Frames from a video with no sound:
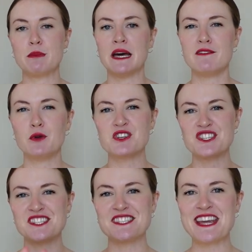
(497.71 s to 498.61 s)
but if you can
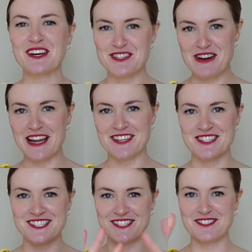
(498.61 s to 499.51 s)
just stay on track and
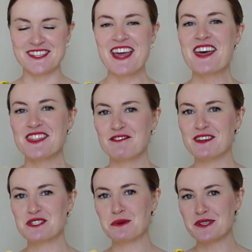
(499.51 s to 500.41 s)
just use the
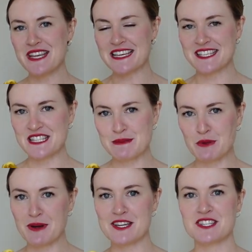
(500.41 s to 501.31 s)
visuals as
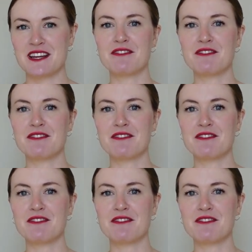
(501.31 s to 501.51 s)
inspiration,